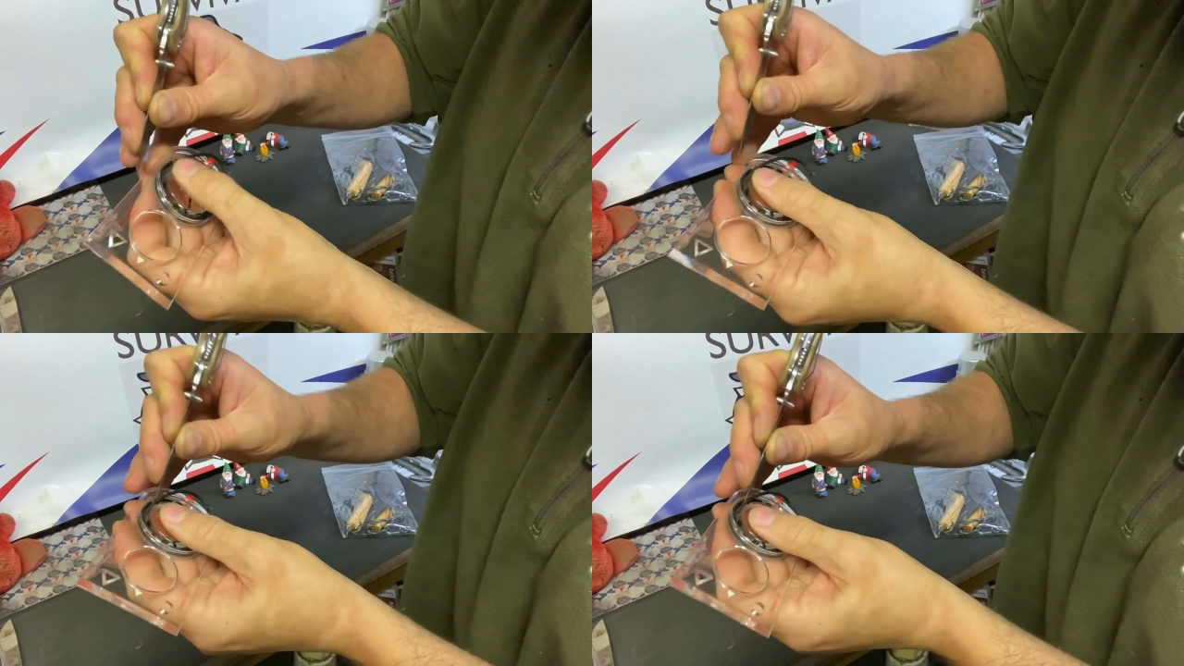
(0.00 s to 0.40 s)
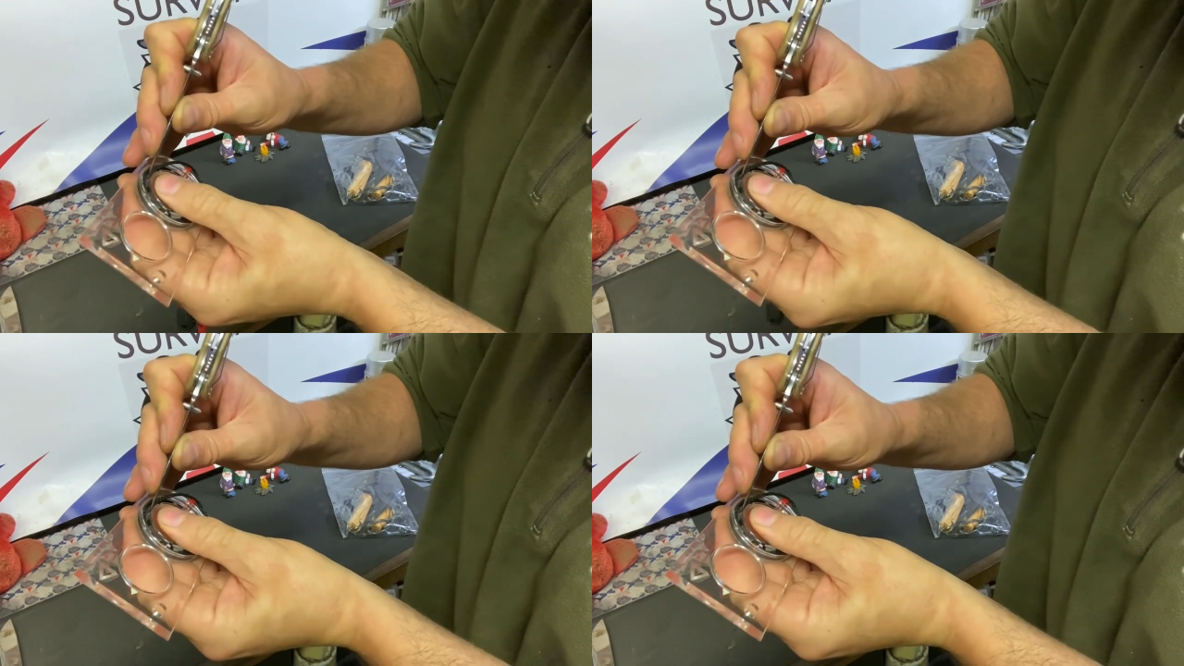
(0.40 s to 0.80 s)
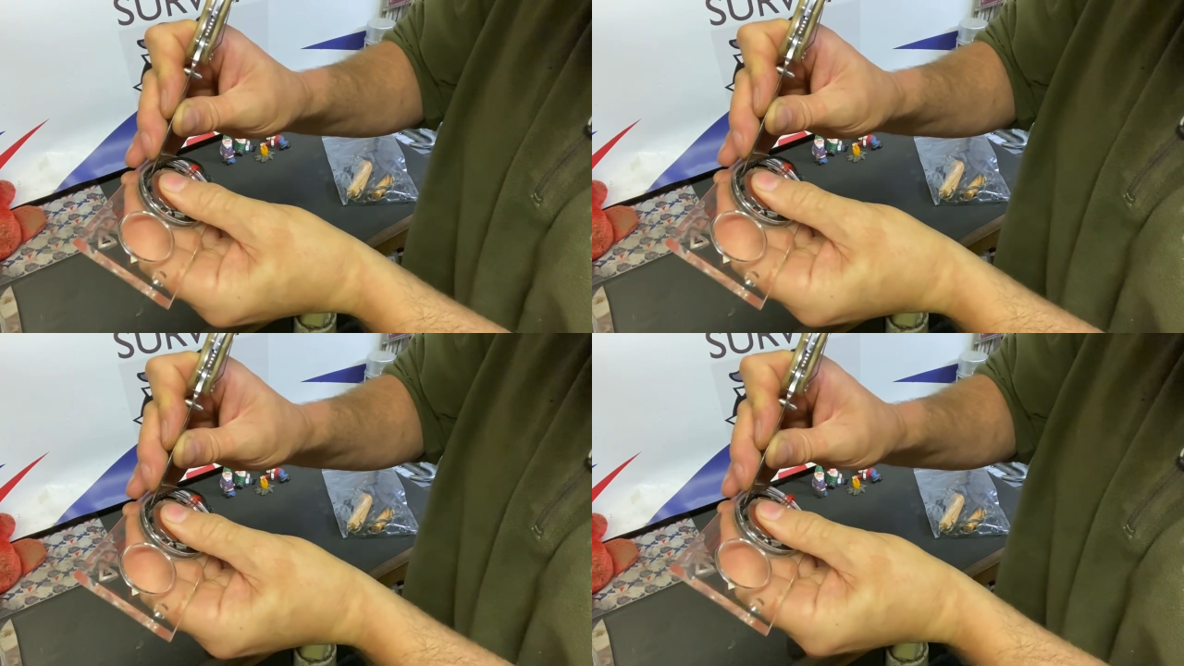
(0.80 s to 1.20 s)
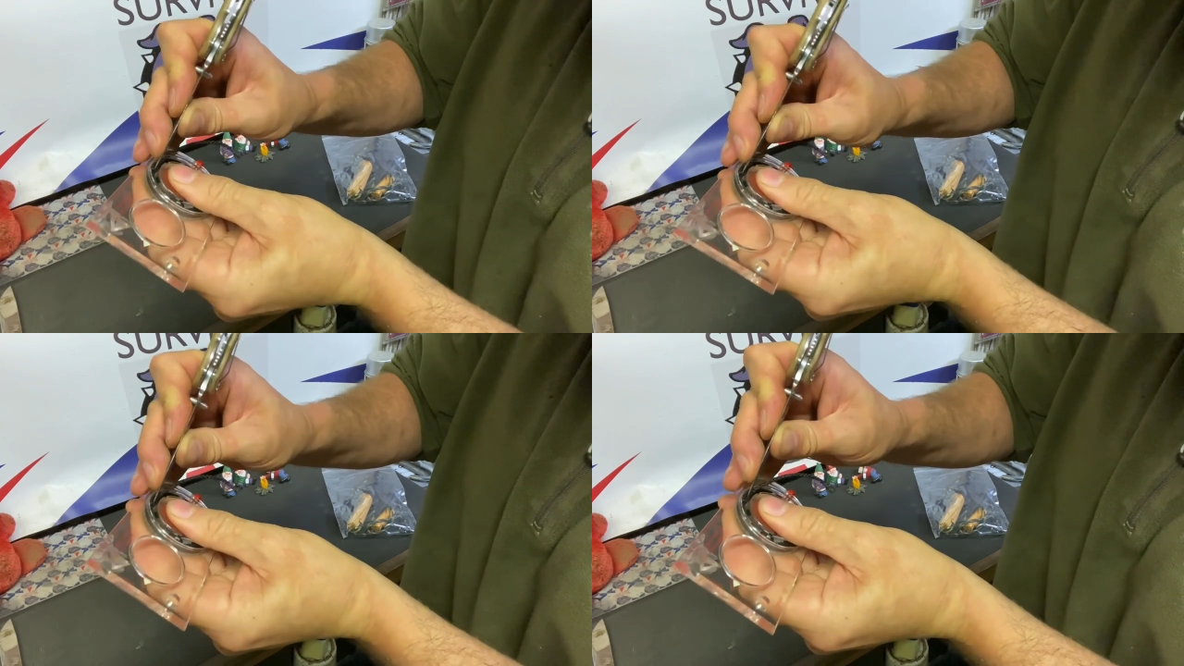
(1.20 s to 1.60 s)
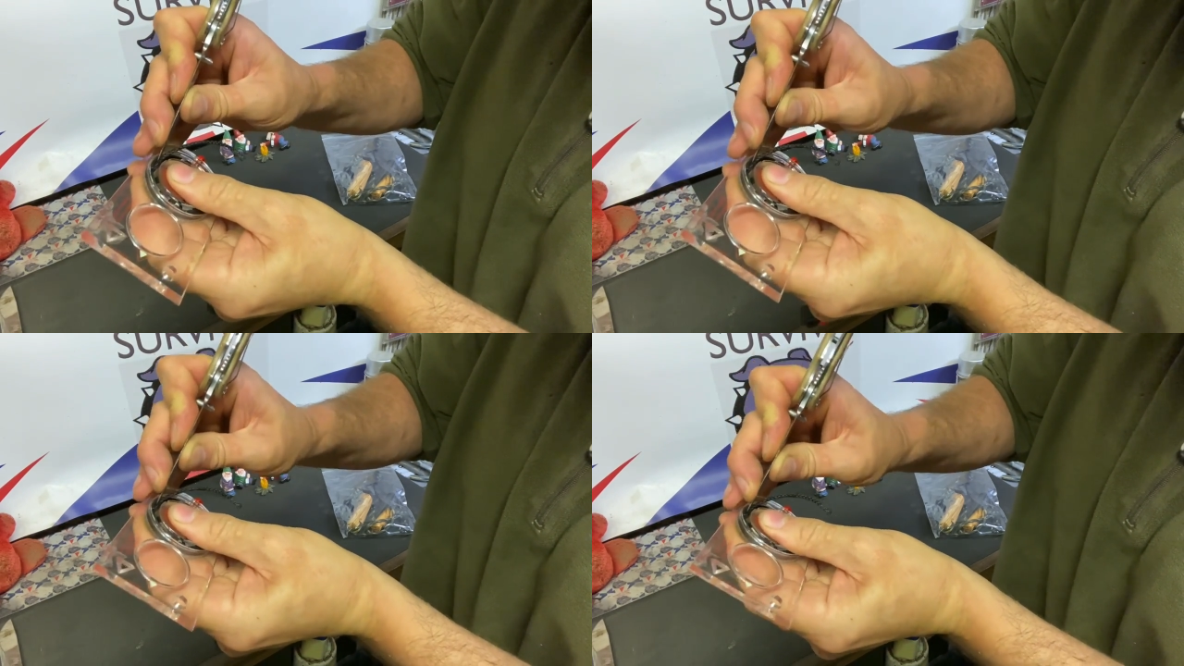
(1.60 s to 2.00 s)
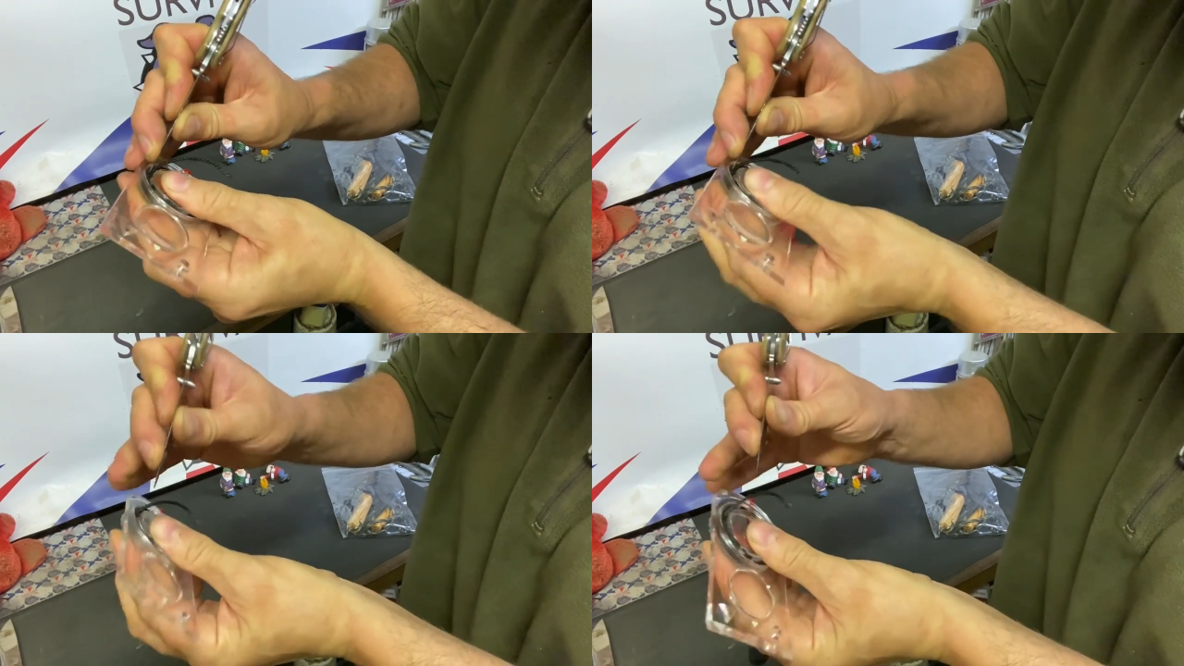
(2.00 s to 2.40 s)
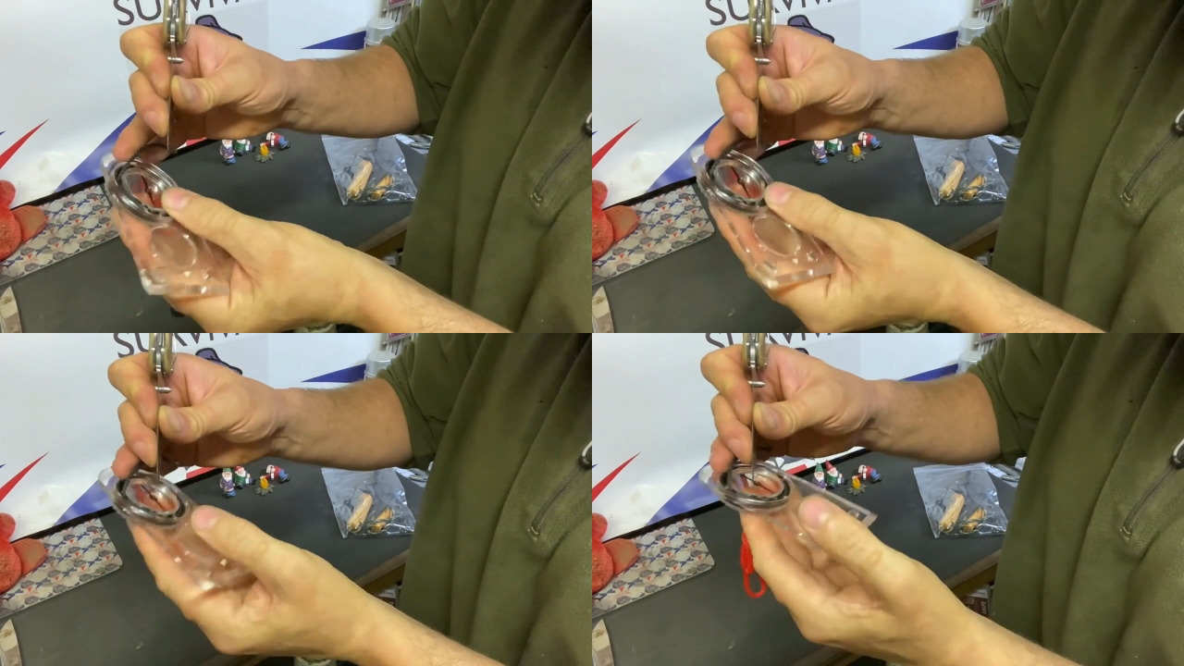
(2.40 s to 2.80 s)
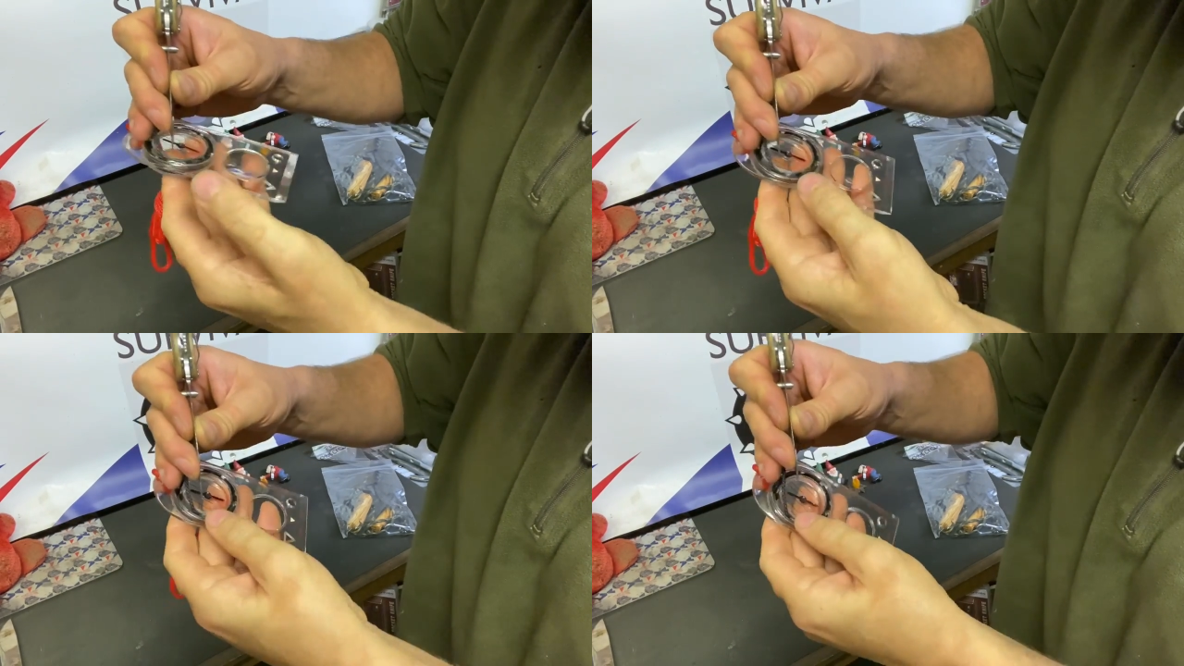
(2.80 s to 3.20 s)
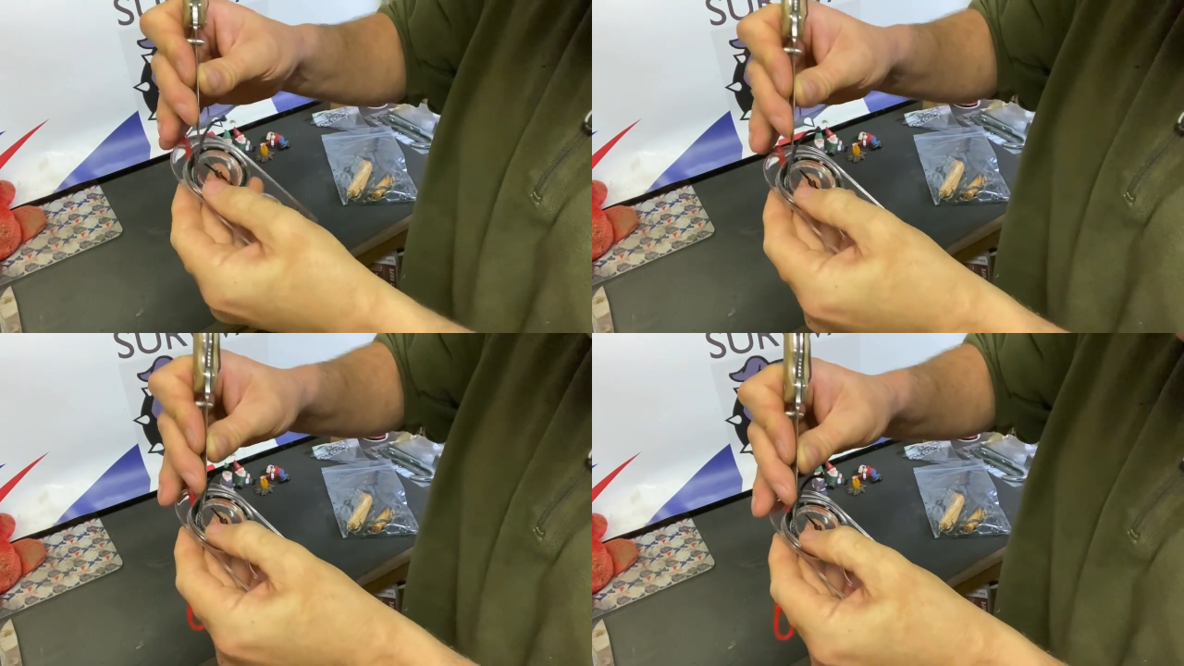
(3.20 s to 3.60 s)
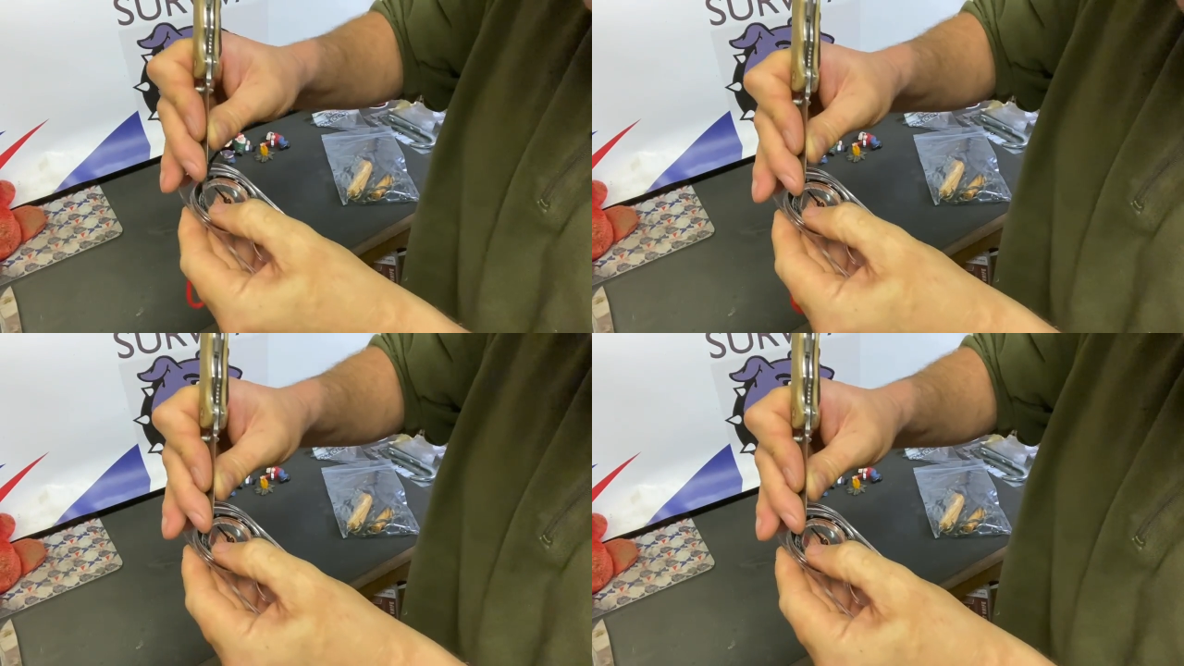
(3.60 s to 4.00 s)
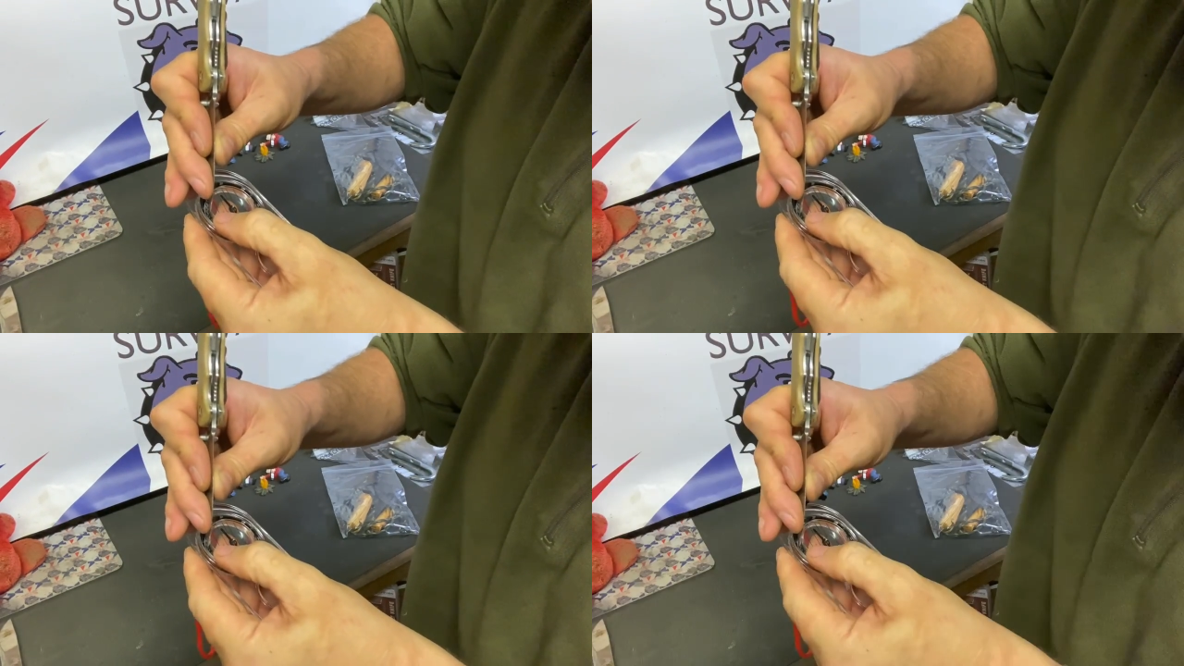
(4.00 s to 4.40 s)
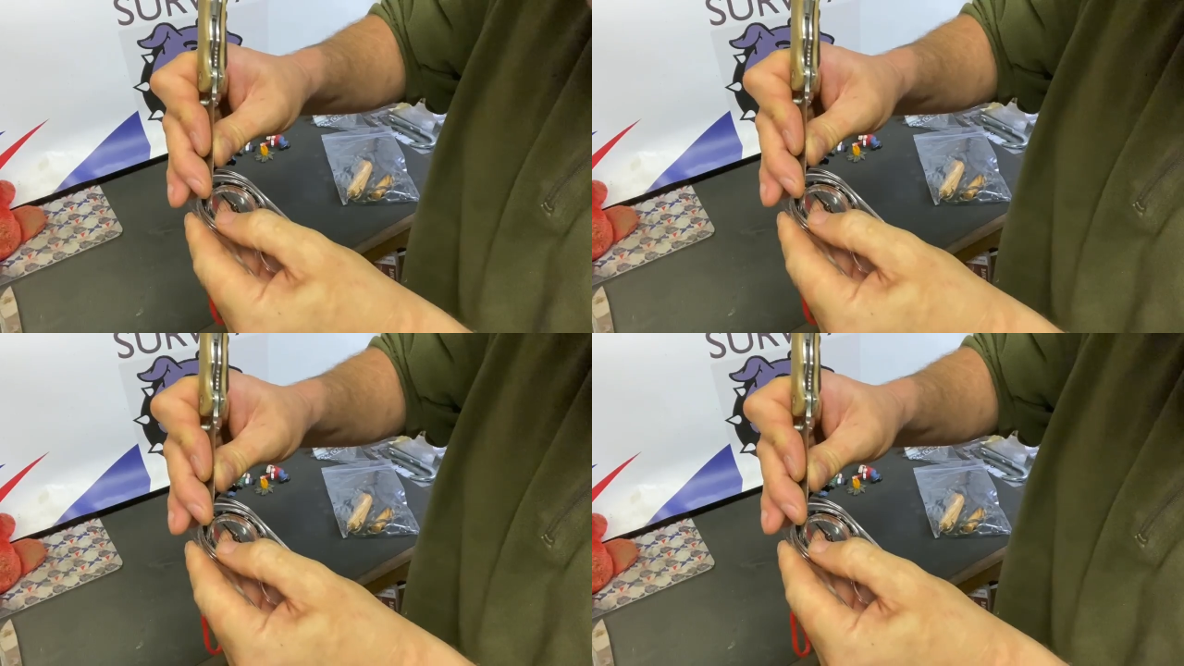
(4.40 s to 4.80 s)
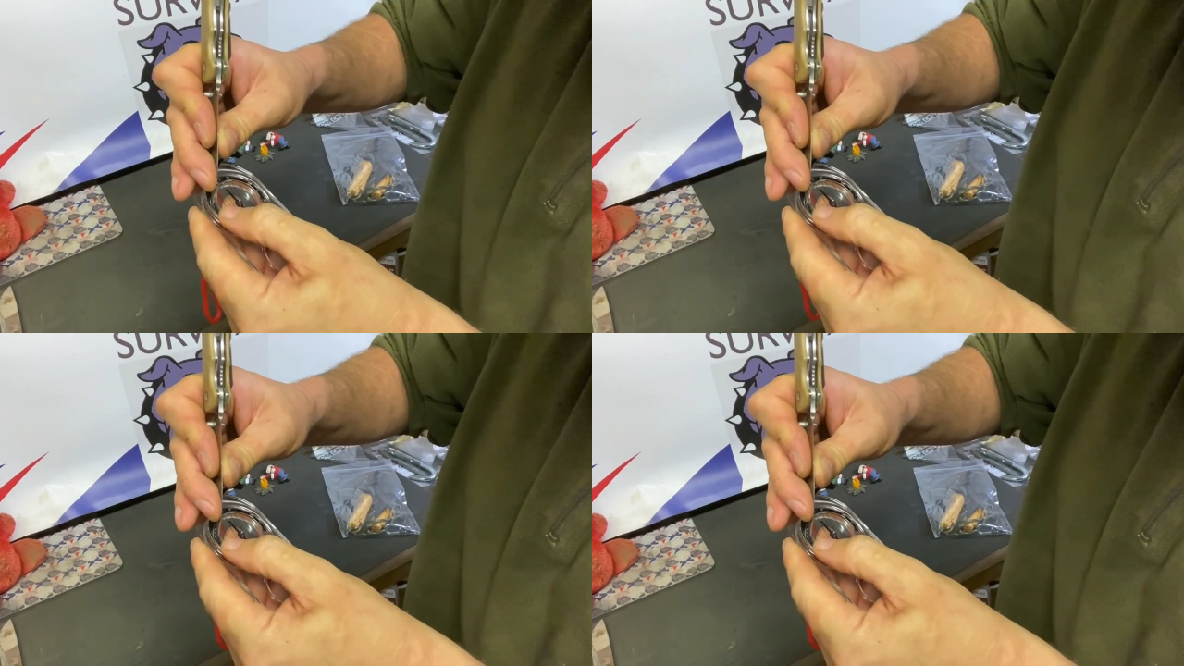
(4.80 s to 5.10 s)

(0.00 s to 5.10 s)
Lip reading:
Nobody's mouth can be seen.